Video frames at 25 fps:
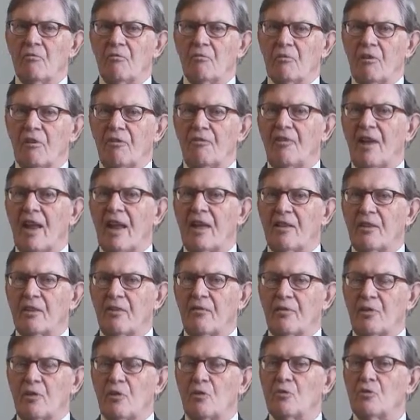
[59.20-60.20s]
reflect
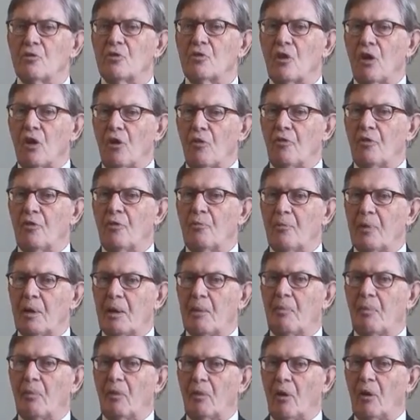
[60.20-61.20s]
the views of the
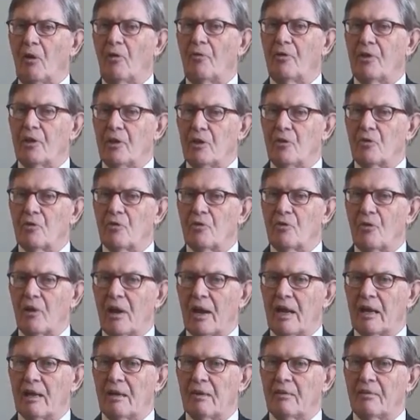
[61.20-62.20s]
people of the
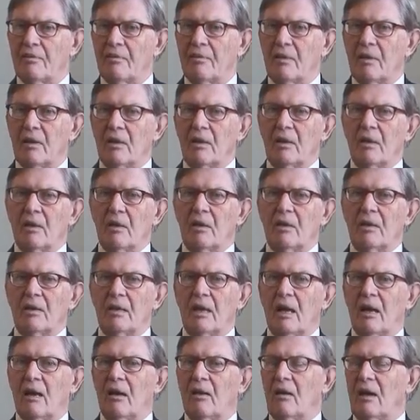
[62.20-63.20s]
Ukraine.
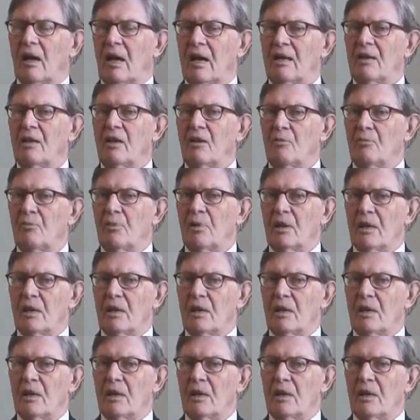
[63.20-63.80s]
Now, I don't